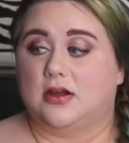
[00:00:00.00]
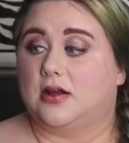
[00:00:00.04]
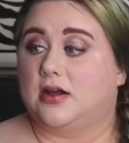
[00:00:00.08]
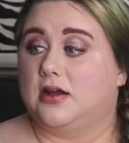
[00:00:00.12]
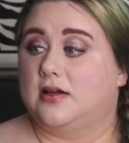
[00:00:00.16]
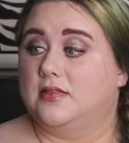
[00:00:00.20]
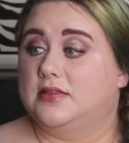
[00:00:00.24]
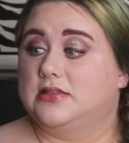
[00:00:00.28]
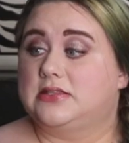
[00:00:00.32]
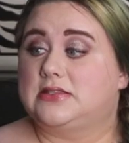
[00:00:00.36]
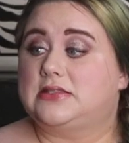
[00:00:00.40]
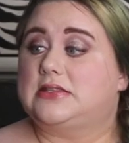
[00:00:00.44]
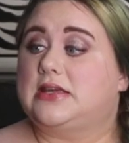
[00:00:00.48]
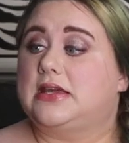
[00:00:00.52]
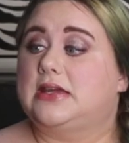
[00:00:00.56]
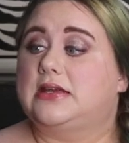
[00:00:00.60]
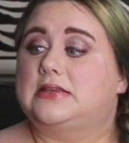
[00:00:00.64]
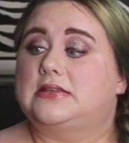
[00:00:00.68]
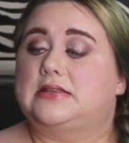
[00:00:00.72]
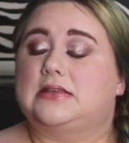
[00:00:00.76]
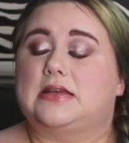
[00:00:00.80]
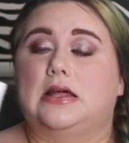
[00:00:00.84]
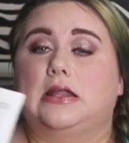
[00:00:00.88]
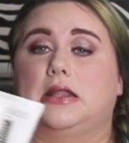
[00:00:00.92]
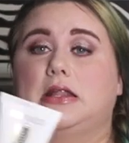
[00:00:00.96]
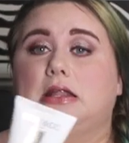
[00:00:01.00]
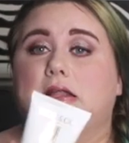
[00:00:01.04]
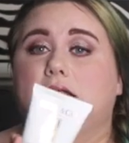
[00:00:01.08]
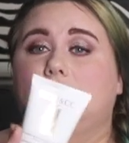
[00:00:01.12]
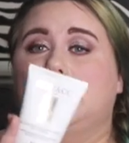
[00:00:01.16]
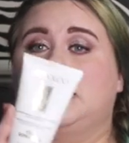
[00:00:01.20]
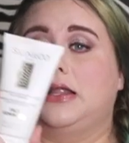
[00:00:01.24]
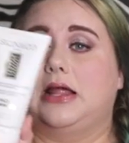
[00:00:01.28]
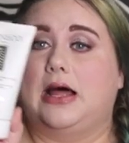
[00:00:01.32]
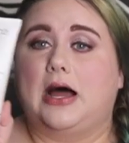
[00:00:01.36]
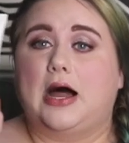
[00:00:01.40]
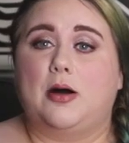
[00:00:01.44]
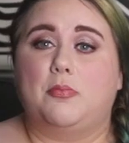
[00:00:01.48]
Uh, this takes a
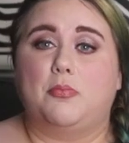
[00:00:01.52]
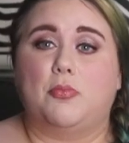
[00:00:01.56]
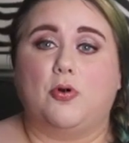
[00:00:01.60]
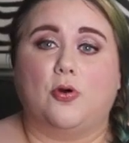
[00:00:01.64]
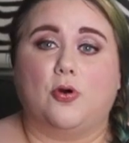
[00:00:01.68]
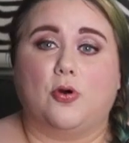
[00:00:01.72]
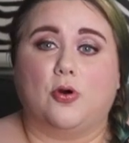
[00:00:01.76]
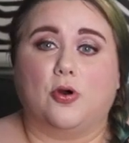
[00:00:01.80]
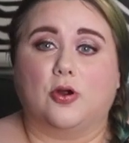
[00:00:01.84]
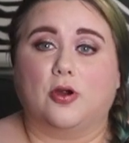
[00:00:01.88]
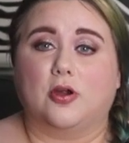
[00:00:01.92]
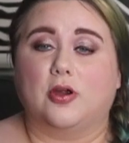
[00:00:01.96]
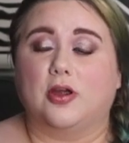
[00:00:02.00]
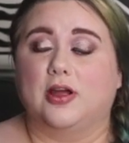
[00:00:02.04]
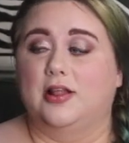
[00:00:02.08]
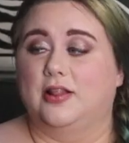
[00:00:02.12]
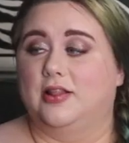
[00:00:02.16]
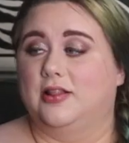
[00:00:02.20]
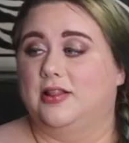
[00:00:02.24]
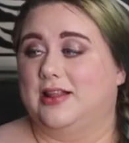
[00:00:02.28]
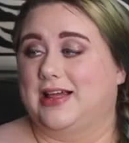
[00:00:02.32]
lot more